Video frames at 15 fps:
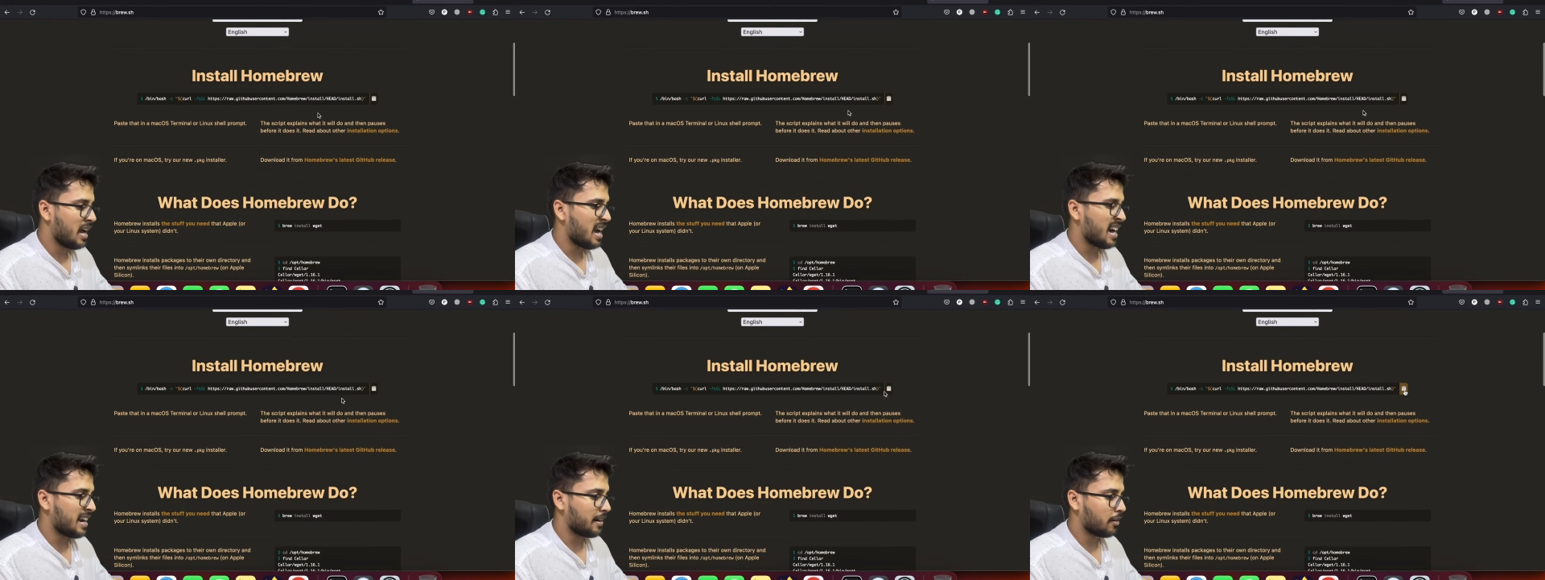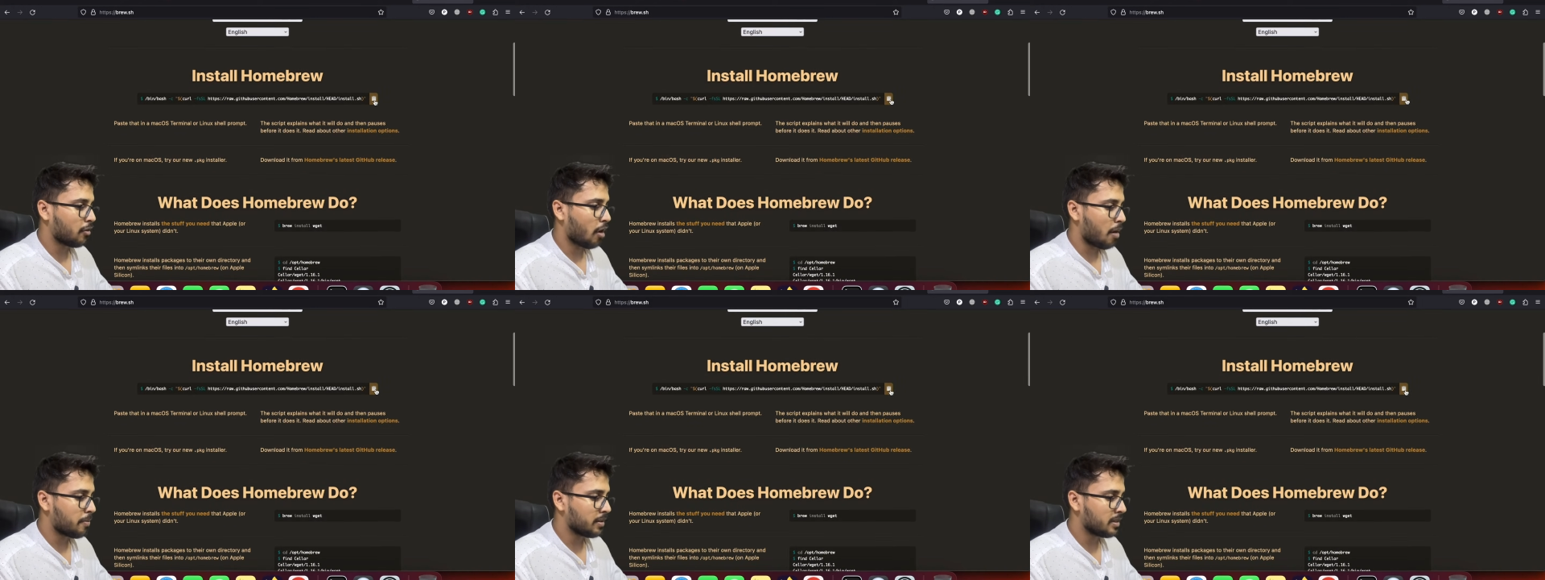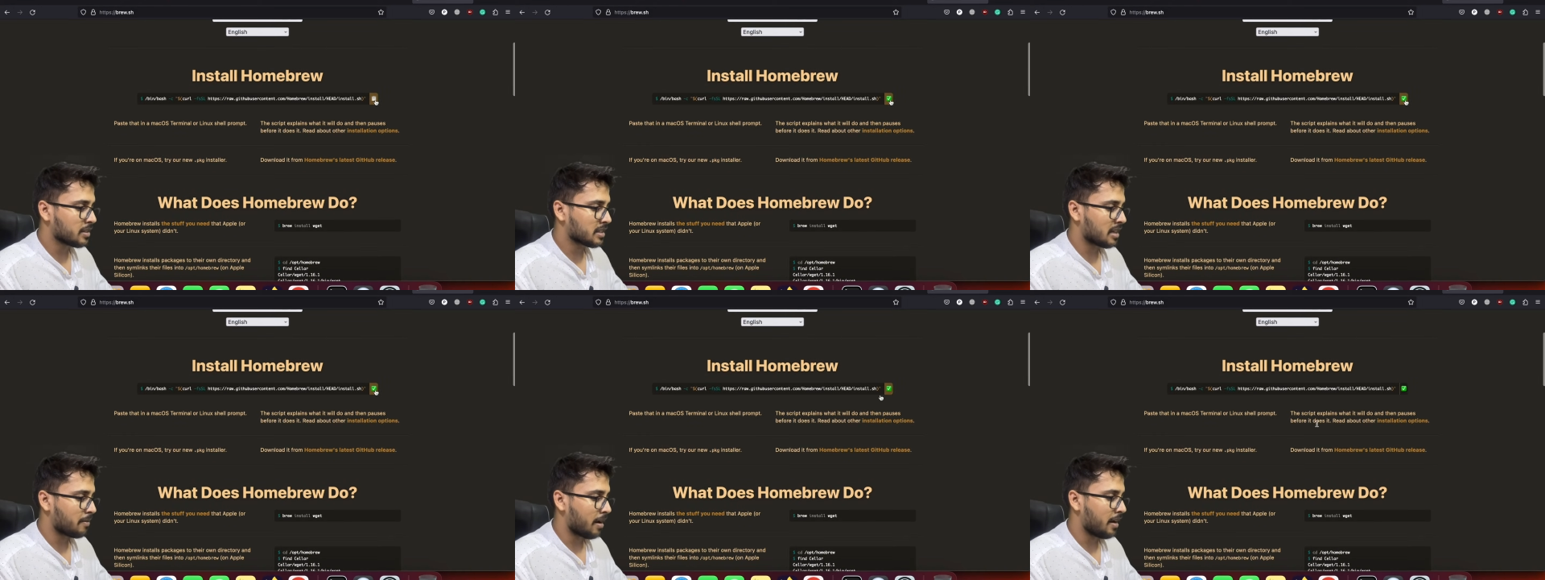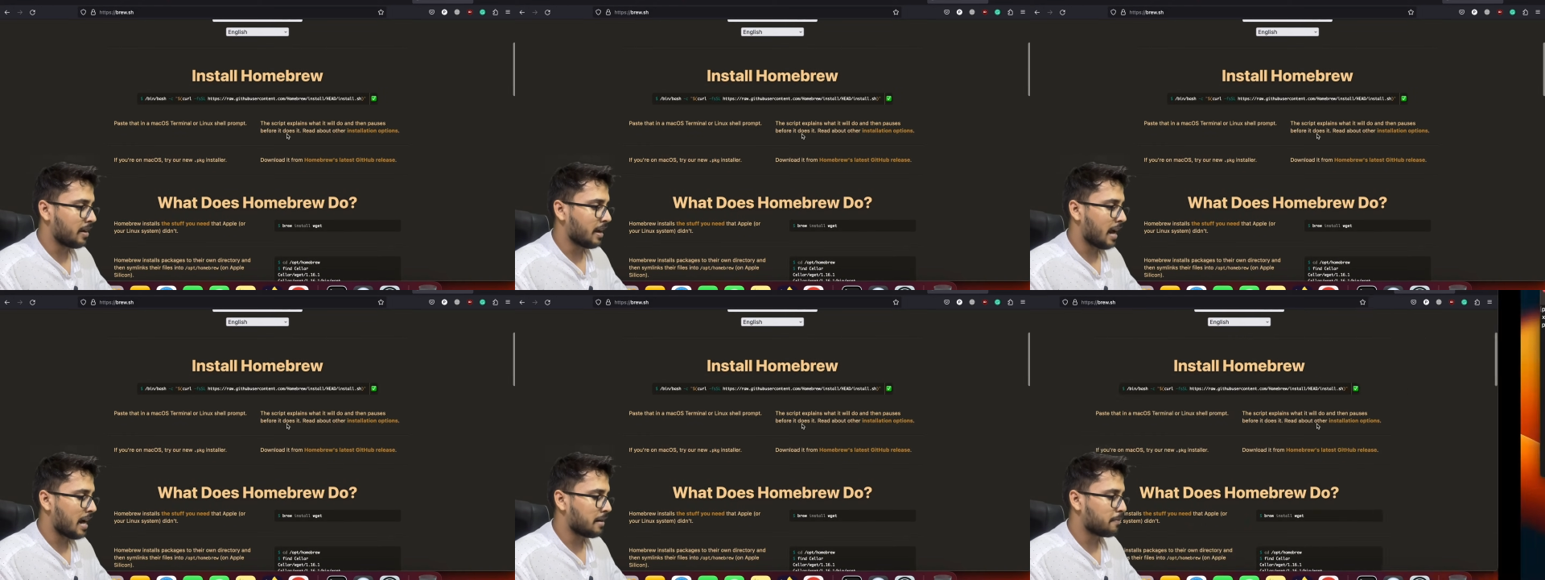and copy this command
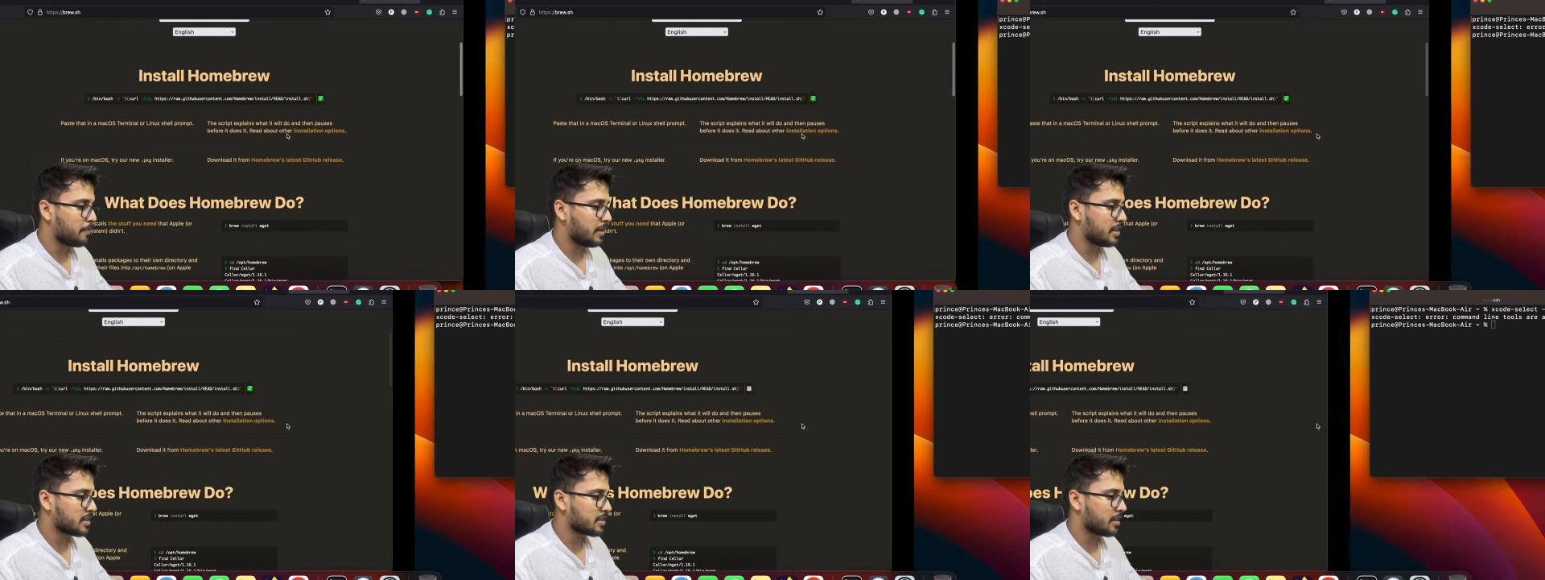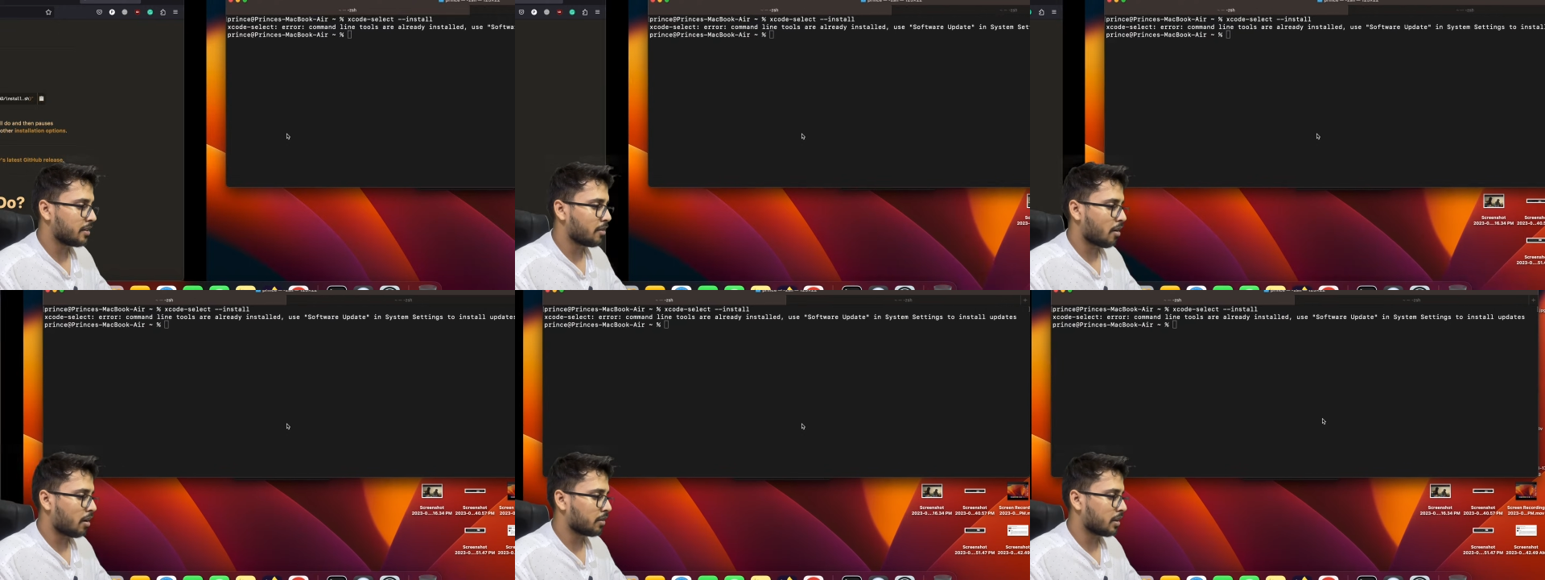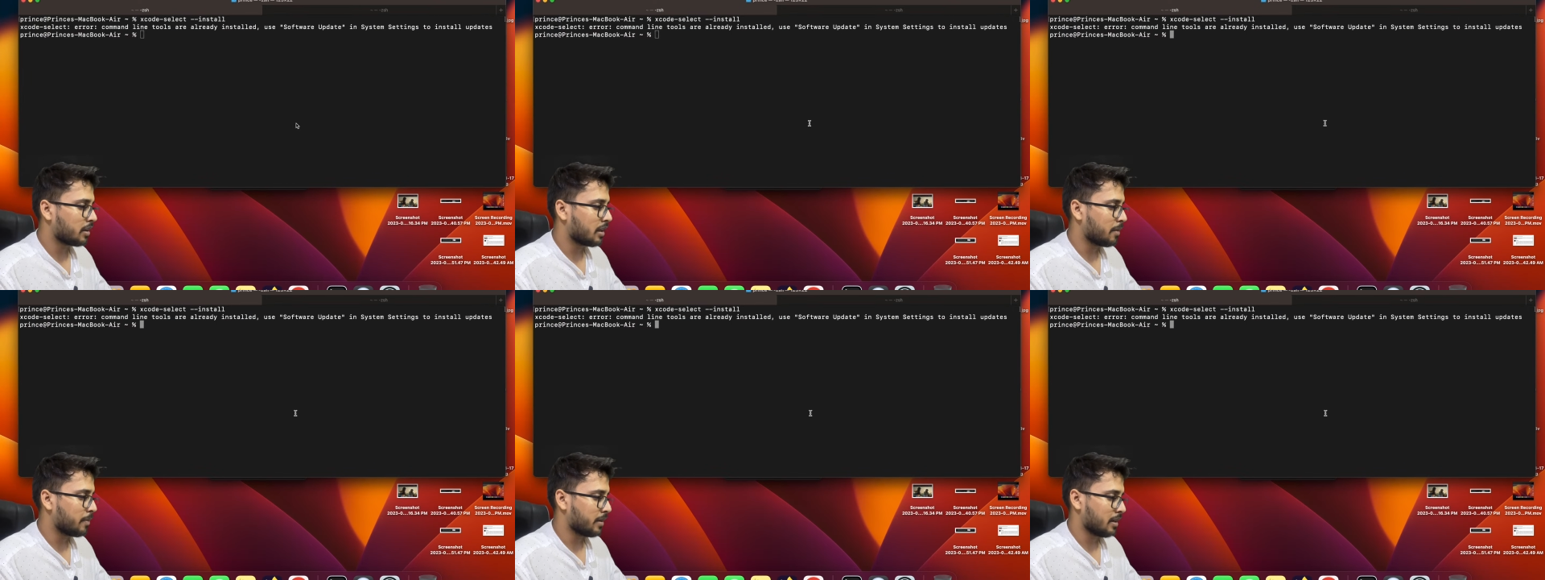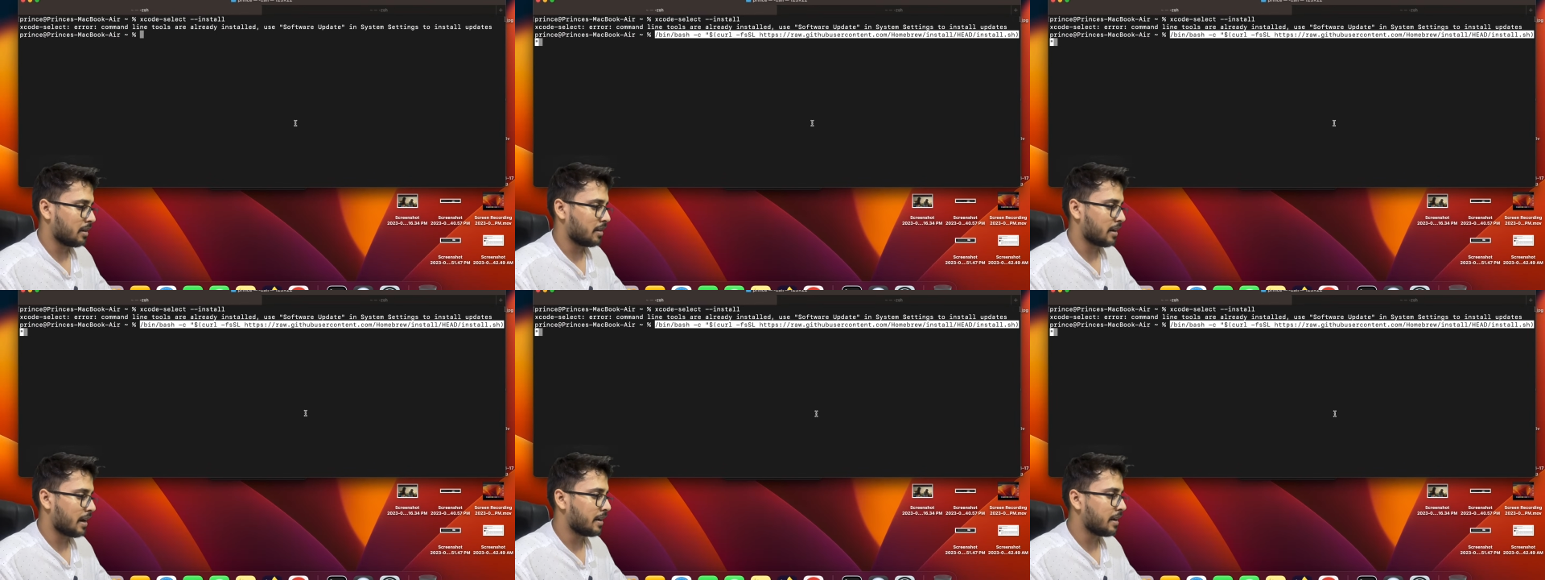and paste it on the terminal,
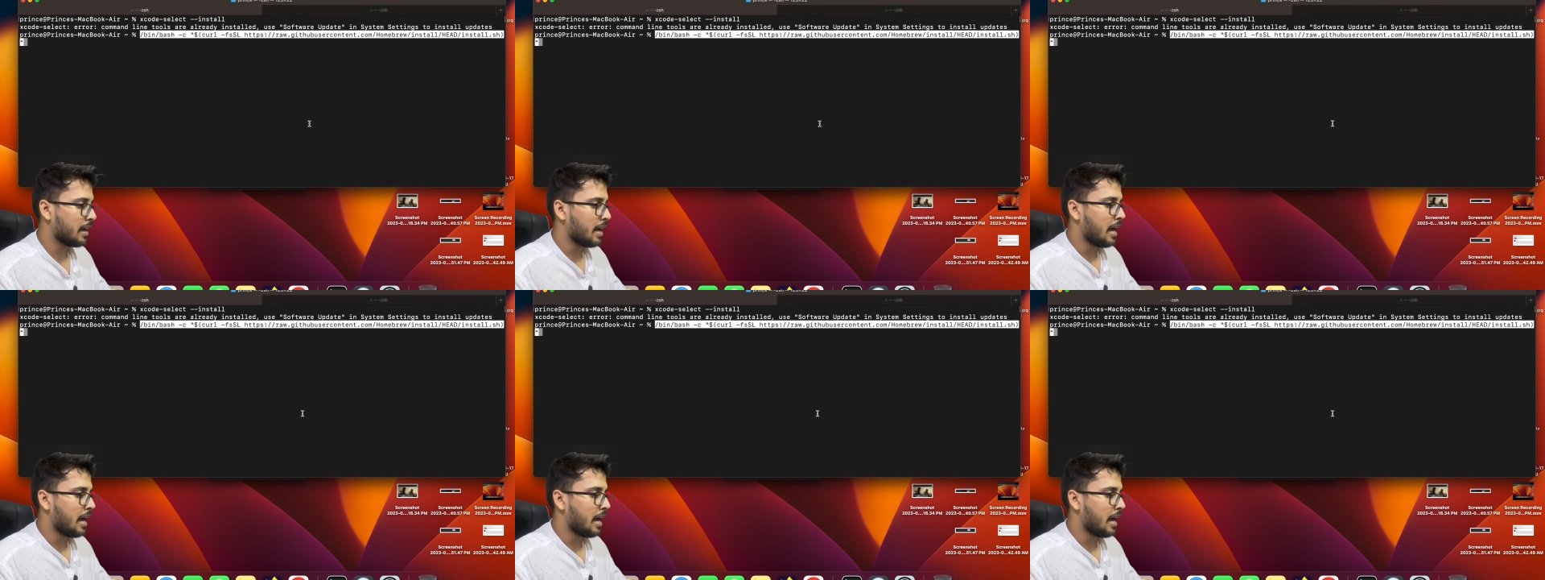right?